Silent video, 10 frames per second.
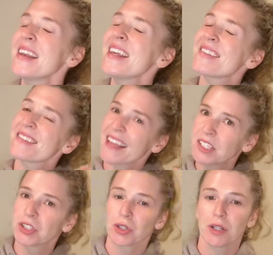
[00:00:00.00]

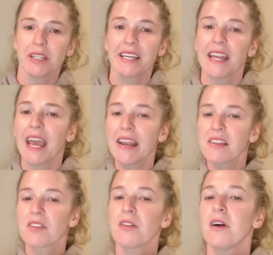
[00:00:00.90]
essential in any
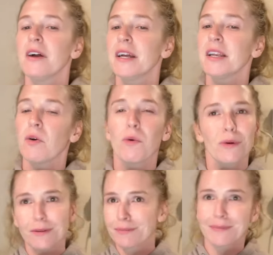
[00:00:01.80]
salon
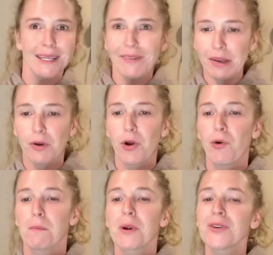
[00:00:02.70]
or even your
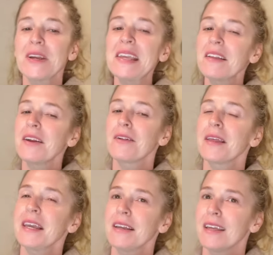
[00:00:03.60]
home,
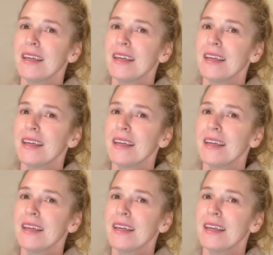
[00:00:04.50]
particularly